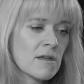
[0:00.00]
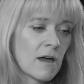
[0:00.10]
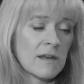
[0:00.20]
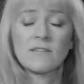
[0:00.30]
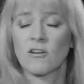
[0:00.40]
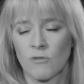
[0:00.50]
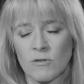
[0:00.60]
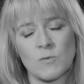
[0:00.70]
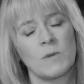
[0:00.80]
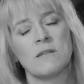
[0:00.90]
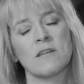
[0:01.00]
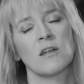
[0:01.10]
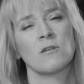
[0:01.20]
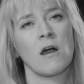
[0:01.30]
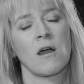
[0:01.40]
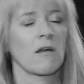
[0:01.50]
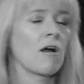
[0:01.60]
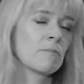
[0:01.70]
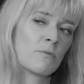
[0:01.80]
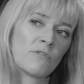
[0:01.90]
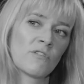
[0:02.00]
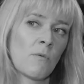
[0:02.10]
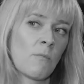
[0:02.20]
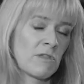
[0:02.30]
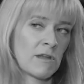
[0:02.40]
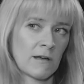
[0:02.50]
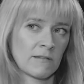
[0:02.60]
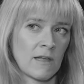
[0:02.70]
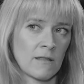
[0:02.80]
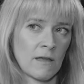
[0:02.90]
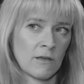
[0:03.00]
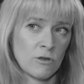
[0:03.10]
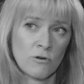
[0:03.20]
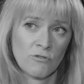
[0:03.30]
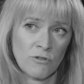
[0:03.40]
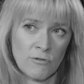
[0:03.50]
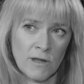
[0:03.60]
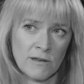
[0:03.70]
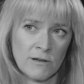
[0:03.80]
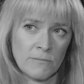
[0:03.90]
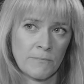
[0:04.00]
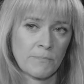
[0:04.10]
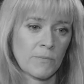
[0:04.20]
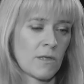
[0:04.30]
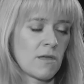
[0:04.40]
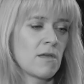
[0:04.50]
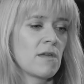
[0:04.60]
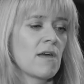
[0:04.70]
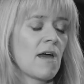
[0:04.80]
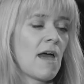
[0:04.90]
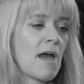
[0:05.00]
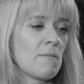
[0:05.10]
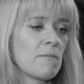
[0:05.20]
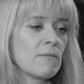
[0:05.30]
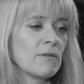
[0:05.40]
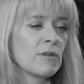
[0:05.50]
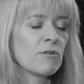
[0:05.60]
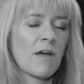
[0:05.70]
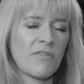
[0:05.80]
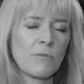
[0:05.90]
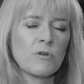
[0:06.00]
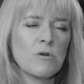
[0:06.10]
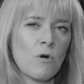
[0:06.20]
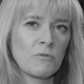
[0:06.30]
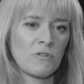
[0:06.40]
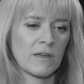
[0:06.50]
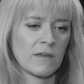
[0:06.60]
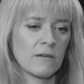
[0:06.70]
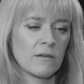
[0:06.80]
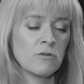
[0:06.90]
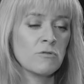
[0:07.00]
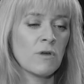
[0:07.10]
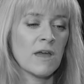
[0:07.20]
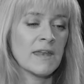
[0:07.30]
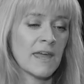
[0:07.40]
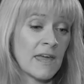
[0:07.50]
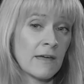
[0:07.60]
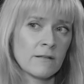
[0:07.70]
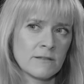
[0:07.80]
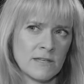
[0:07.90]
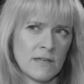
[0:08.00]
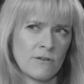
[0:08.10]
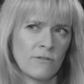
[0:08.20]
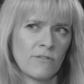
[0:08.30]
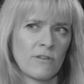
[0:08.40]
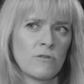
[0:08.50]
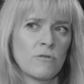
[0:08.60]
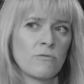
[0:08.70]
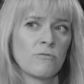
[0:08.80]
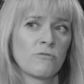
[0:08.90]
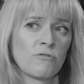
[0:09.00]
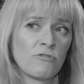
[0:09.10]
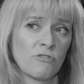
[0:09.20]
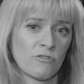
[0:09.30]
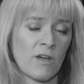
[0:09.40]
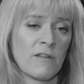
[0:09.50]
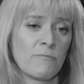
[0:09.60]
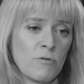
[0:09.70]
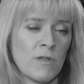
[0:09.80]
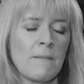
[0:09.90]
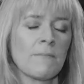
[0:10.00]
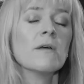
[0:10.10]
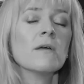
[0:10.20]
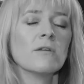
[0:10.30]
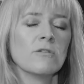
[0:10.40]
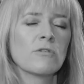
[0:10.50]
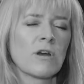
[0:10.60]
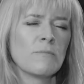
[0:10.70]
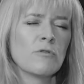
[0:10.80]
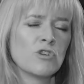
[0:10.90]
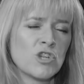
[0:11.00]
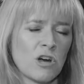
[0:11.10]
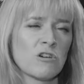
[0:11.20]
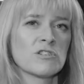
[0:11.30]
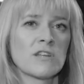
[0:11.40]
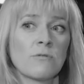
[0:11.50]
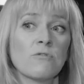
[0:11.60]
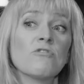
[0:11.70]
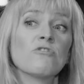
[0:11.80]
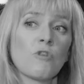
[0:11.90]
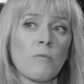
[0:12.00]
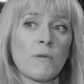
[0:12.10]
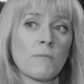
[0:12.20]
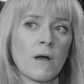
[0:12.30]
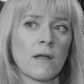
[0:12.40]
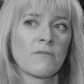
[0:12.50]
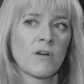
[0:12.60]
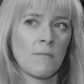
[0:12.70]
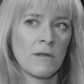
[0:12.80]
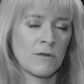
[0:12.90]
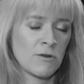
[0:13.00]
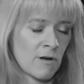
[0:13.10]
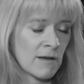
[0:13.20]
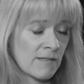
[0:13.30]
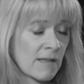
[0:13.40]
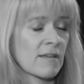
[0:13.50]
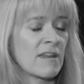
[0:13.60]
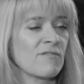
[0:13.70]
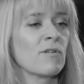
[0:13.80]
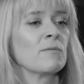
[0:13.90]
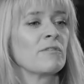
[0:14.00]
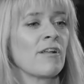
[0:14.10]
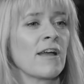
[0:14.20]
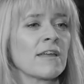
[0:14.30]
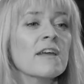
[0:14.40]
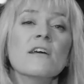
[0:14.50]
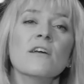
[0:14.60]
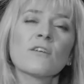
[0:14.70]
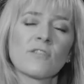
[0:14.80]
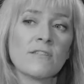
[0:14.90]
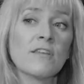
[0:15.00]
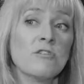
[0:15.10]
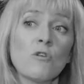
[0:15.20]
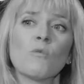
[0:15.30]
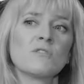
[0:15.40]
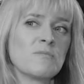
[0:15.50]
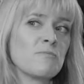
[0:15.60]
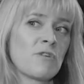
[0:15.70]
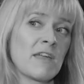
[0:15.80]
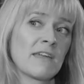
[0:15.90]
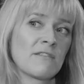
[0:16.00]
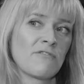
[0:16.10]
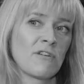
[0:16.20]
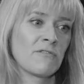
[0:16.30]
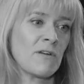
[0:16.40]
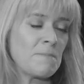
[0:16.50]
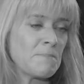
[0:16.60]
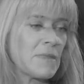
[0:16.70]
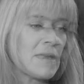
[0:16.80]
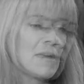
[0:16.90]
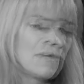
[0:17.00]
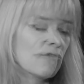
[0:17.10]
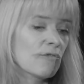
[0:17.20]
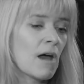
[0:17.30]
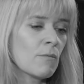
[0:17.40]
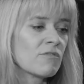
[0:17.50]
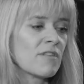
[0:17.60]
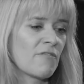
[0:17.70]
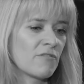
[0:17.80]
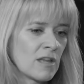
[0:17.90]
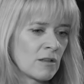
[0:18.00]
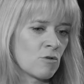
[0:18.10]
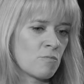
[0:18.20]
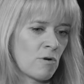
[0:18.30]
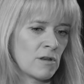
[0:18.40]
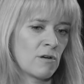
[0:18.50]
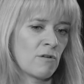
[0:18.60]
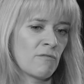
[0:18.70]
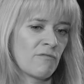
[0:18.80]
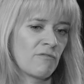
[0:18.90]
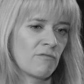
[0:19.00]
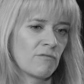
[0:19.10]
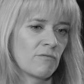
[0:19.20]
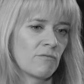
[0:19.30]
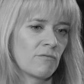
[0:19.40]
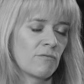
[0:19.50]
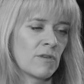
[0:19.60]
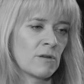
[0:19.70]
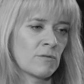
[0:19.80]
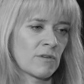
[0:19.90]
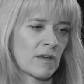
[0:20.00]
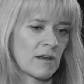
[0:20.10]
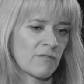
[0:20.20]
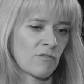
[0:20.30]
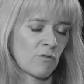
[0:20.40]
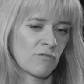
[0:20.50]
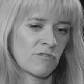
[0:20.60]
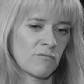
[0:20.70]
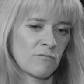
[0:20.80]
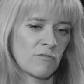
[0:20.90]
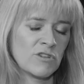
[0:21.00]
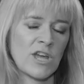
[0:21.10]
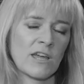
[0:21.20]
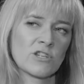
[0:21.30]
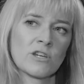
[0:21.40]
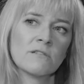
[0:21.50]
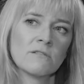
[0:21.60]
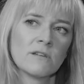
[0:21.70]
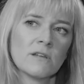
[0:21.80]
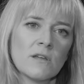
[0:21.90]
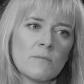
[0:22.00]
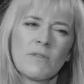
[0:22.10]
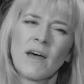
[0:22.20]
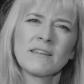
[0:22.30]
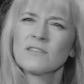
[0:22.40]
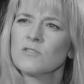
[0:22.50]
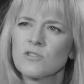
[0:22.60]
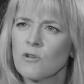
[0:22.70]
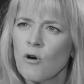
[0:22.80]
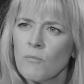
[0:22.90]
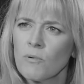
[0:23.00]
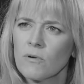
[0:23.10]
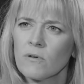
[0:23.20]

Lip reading: And he turned around to me and he said, I can't put someone with an accent like yours on the radio. You know that thing where you almost like you inhale tears and you just kind of put the shutters down to stop them kind of coming out your eyes. That's kind of what it was like, because I did not want to break in front of him. So that was definitely a low point of, the kind of constant rejection. But that doesn't stop.